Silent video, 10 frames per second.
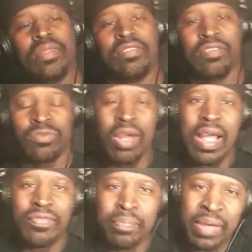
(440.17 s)

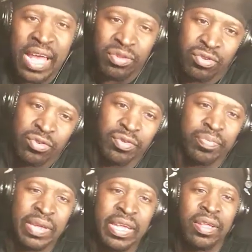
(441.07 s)
Subscribe to Battle Truth,
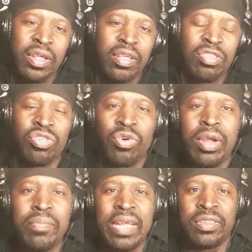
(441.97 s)
man.
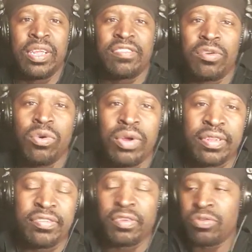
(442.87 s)
Join my Discord
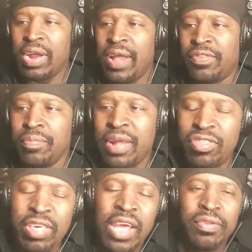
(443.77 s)
and subscribe to my
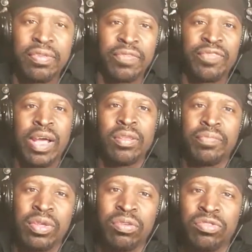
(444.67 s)
channels and follow
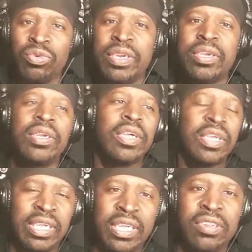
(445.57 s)
me on Twitter,
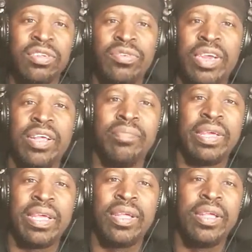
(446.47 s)
Instagram,
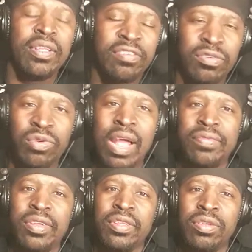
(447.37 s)
man. Subscribe
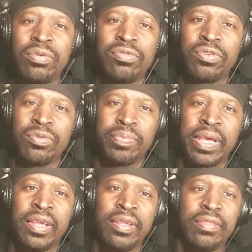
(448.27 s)
to the YouTube
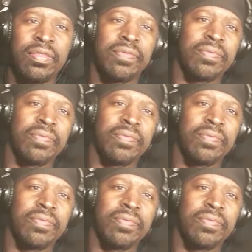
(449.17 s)
page.